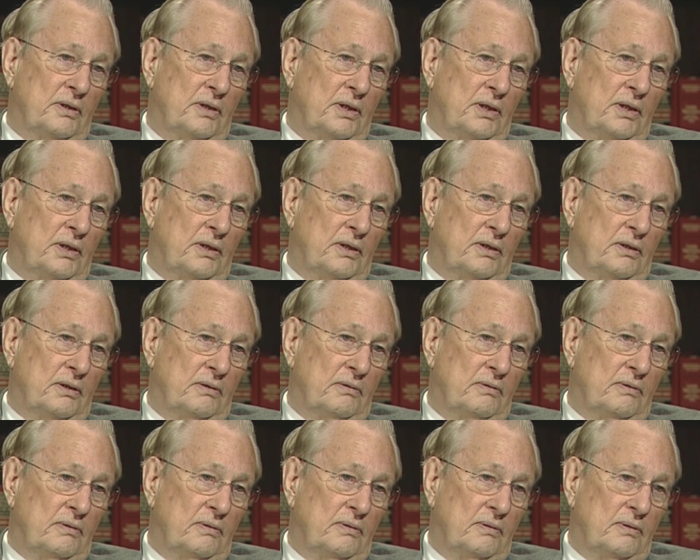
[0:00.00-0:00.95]
attain
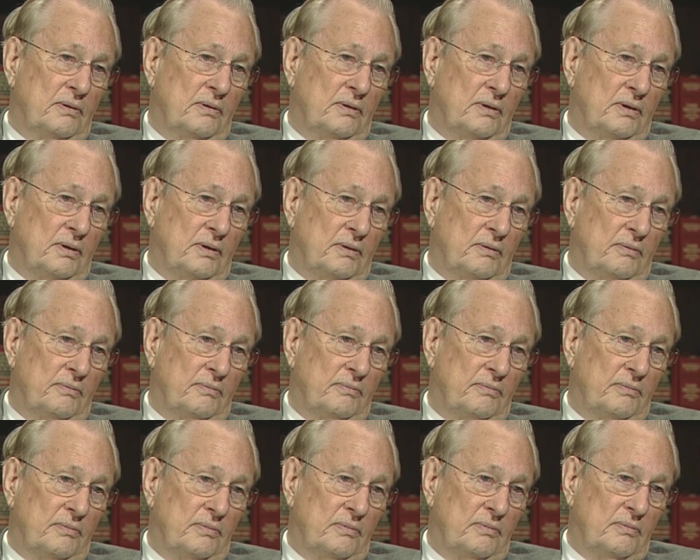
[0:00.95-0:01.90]
a,
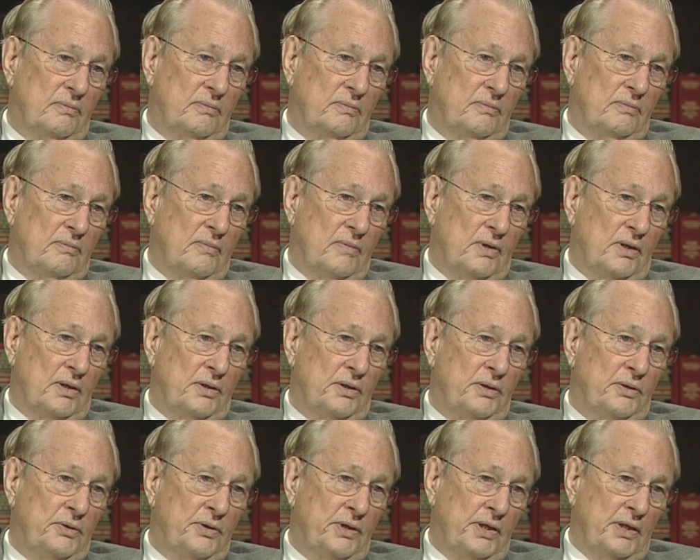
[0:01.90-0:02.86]
um, a
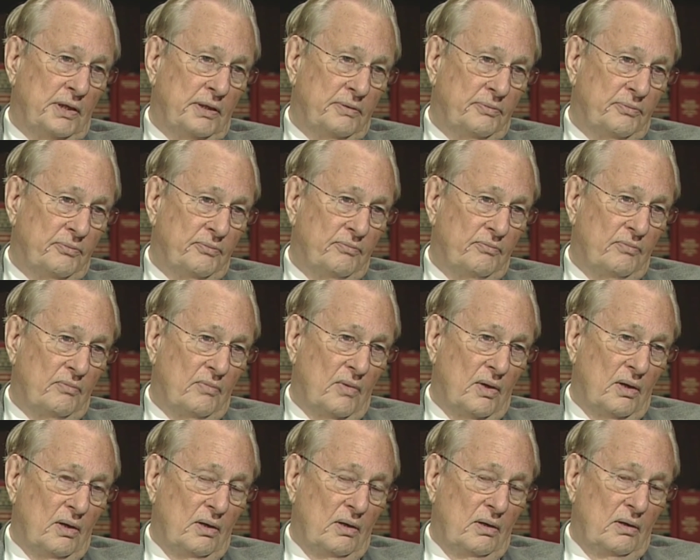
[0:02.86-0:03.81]
degree.
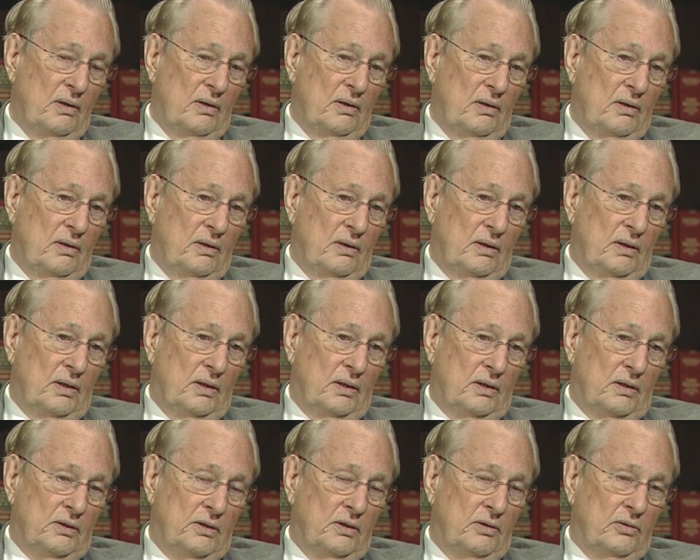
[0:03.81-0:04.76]

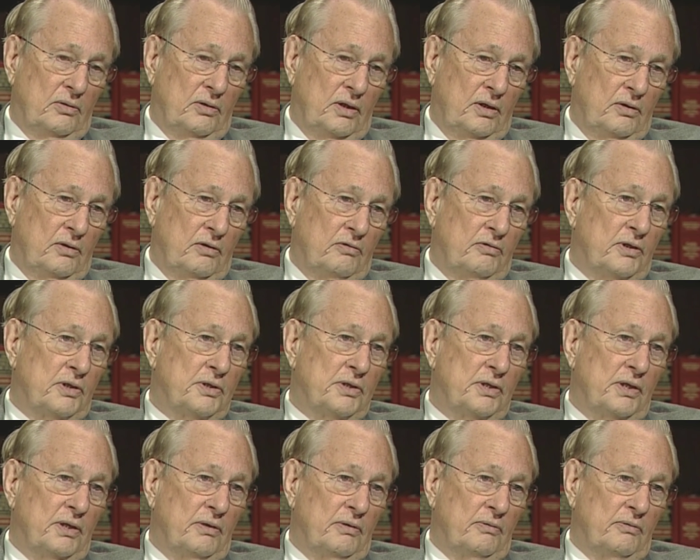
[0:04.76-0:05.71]
And it's the only
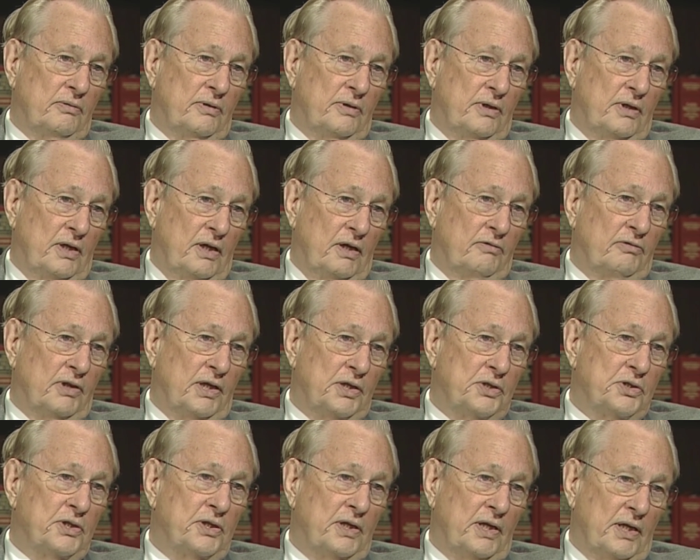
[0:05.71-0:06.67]
university that I've
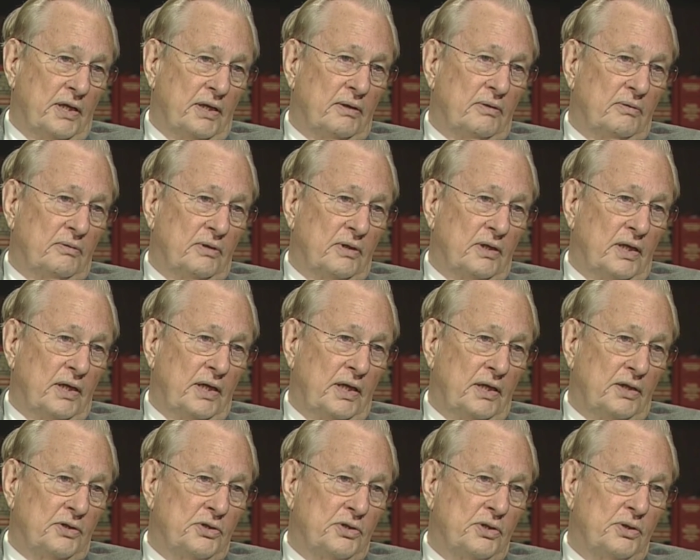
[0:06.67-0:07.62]
lectured at where I
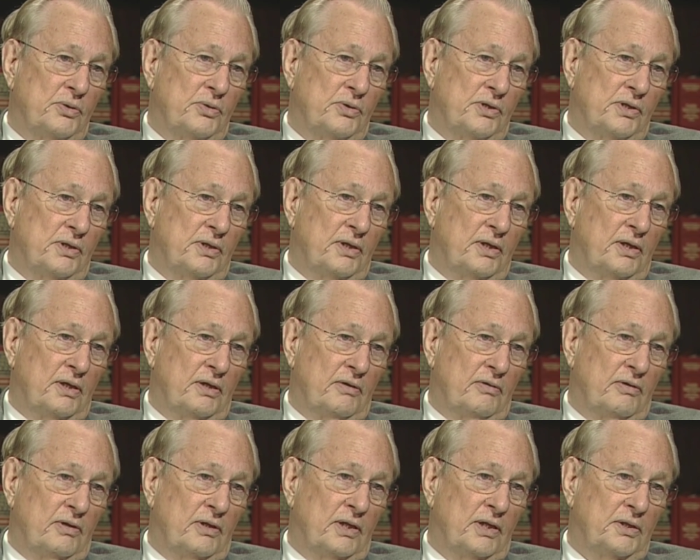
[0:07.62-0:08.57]
had students at the
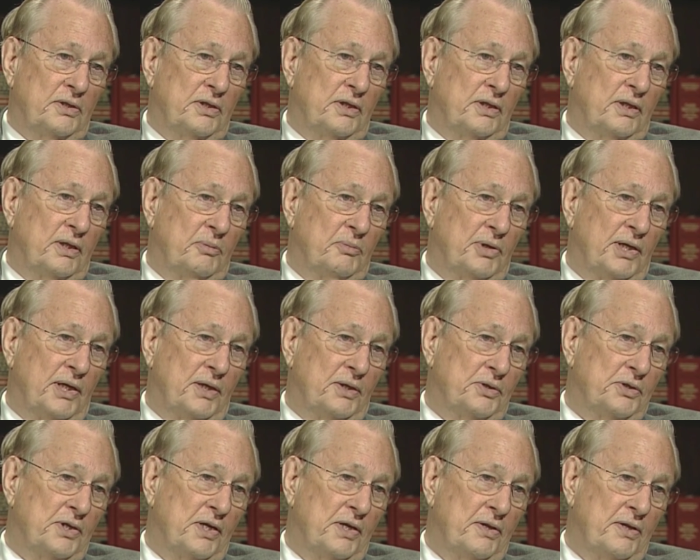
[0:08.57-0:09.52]
end of the lecture come down
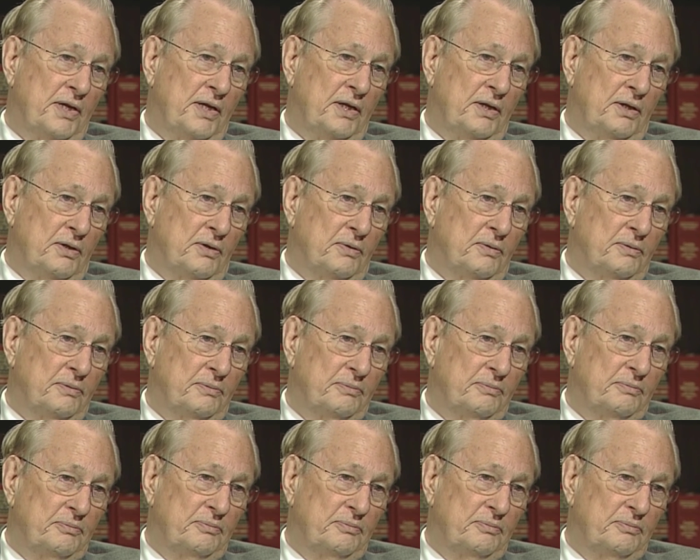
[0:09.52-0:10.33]
and say thank you.